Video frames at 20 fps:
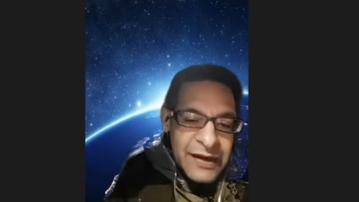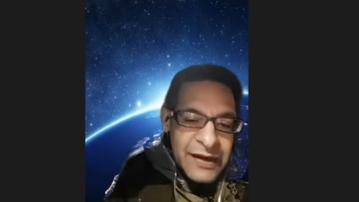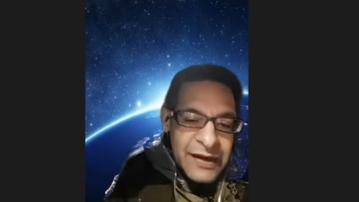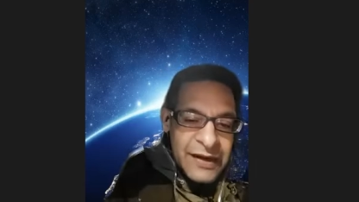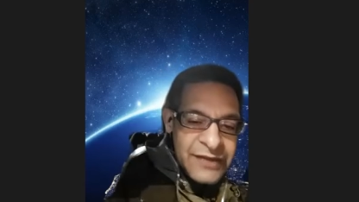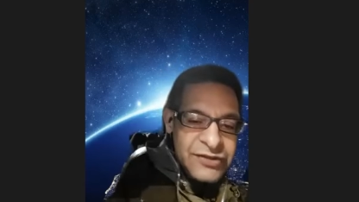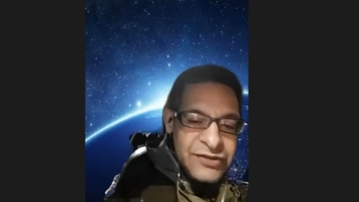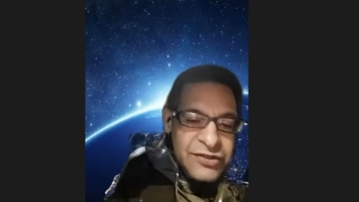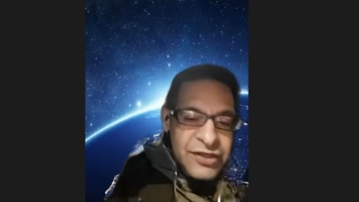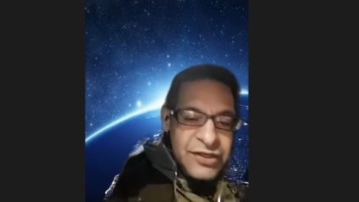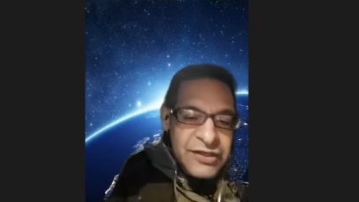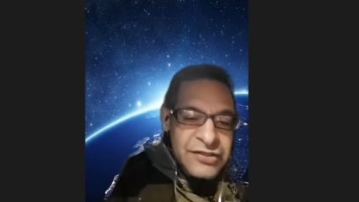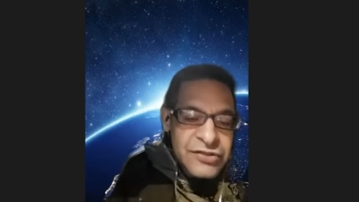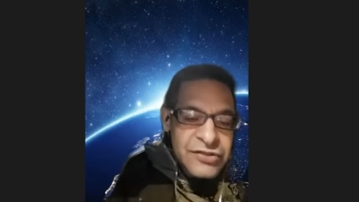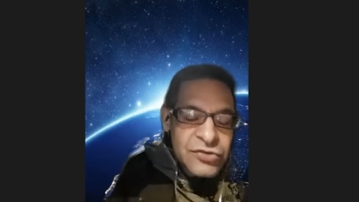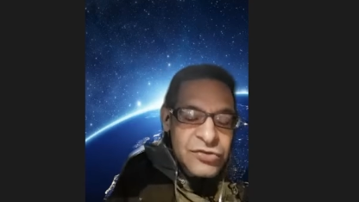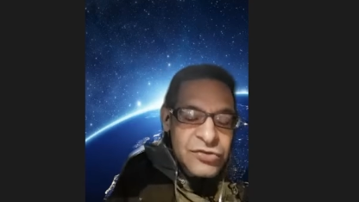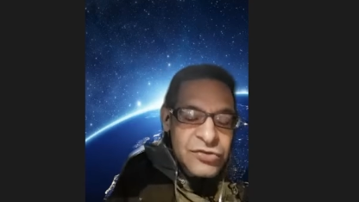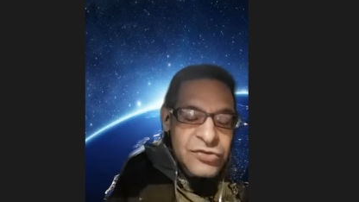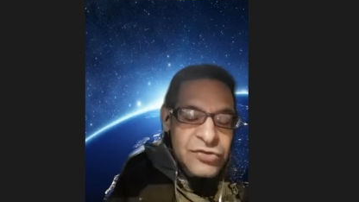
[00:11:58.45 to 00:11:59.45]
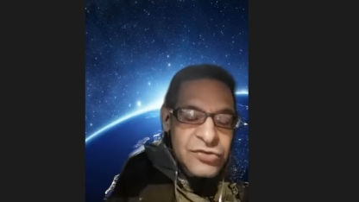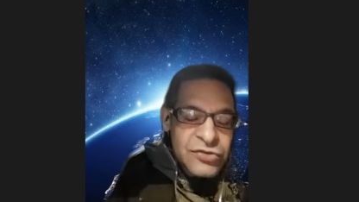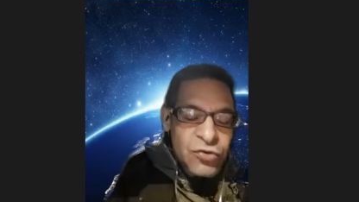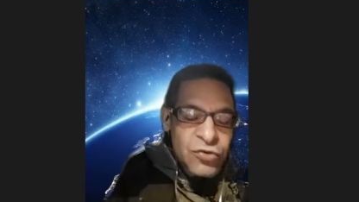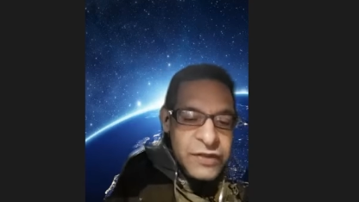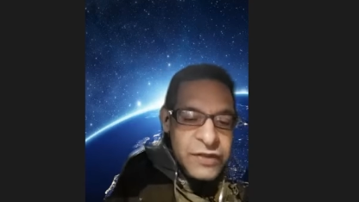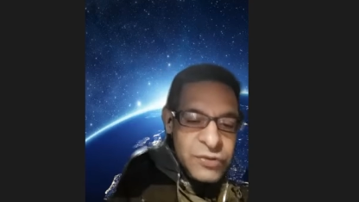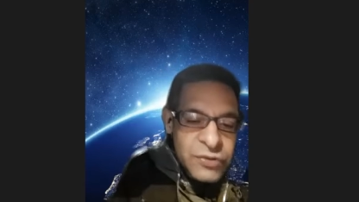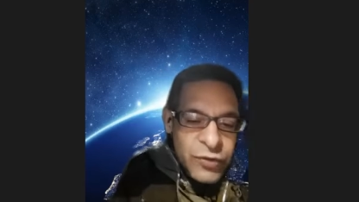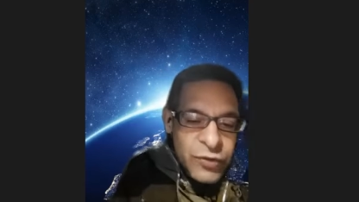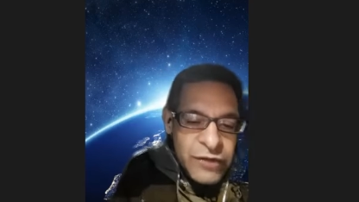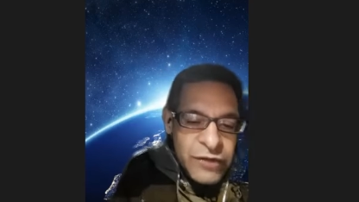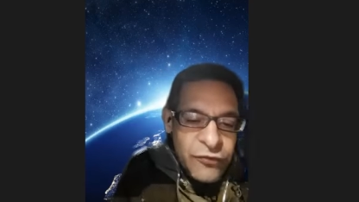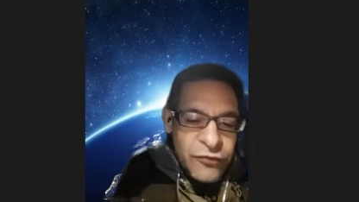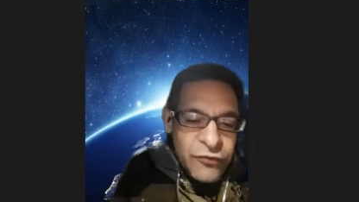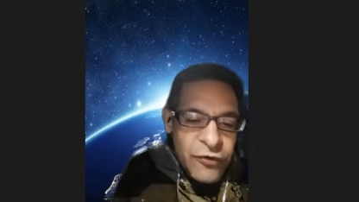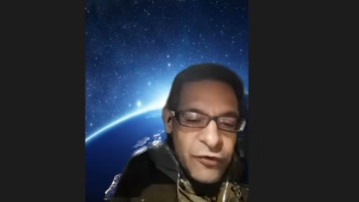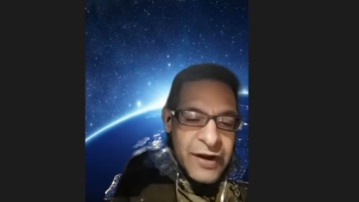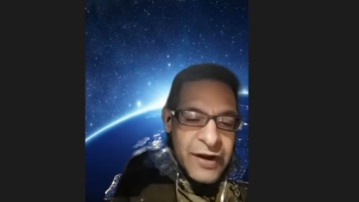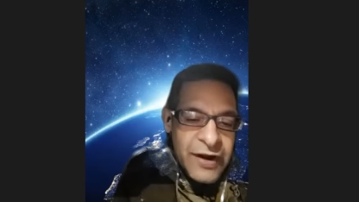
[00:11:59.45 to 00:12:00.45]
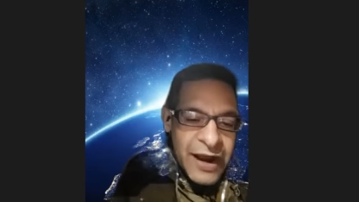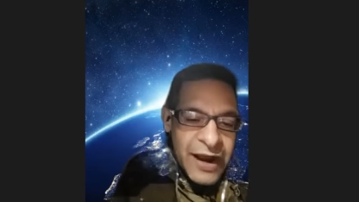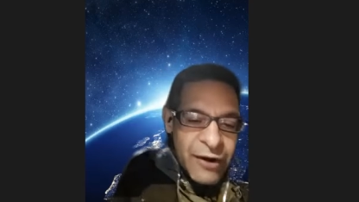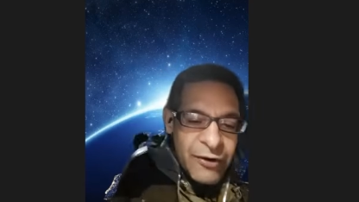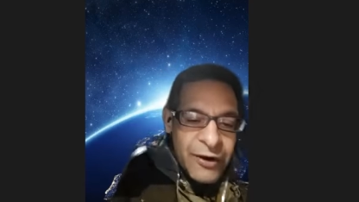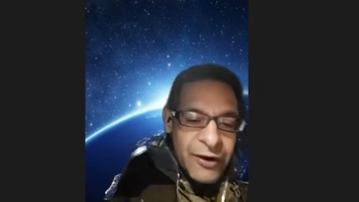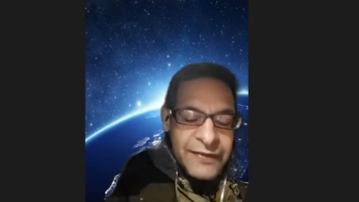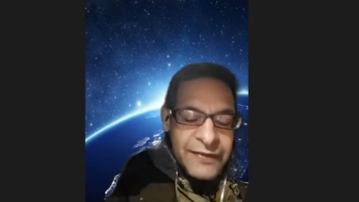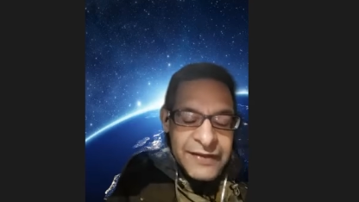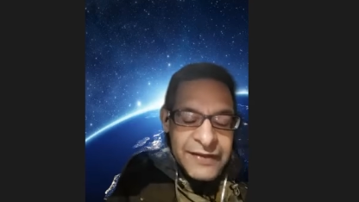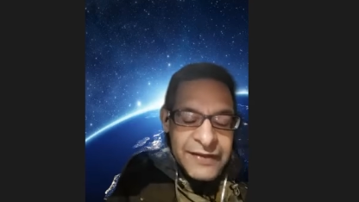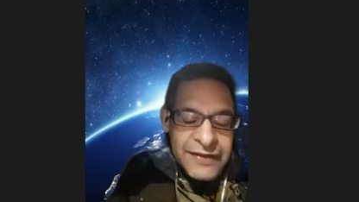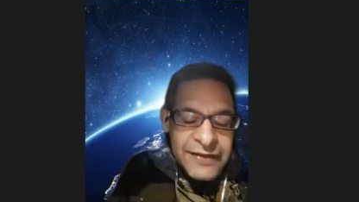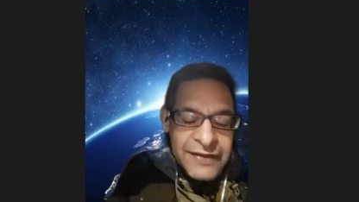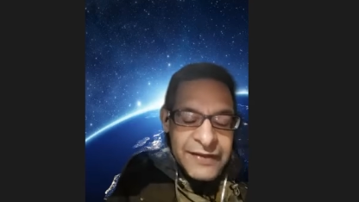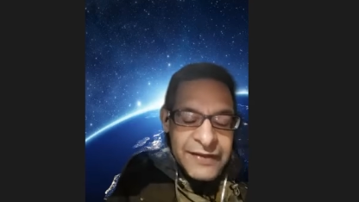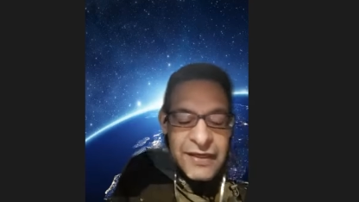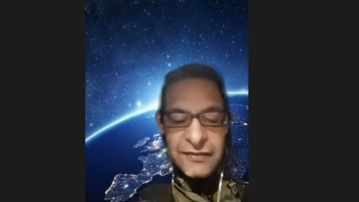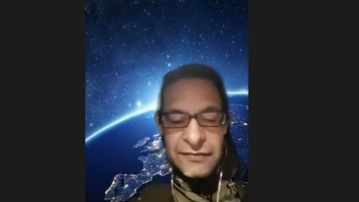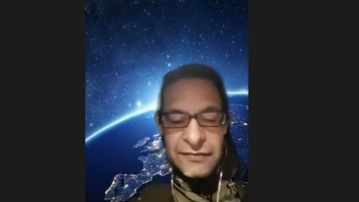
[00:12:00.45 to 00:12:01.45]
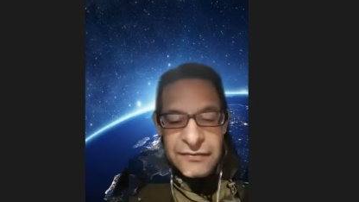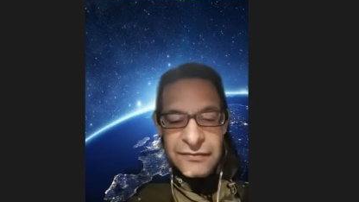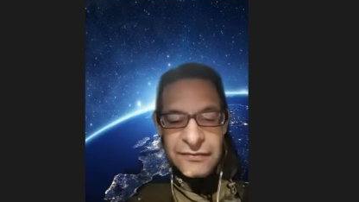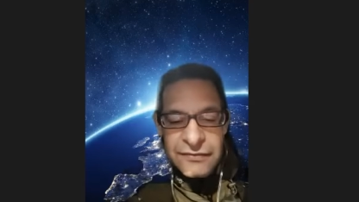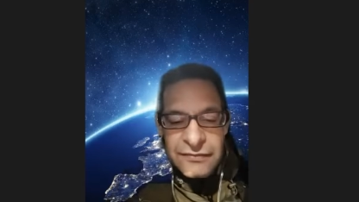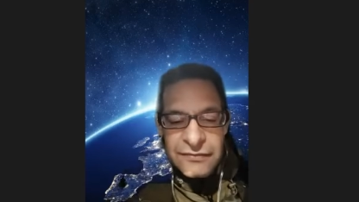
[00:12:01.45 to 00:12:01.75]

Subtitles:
and not just once a week for an hour, and that's it.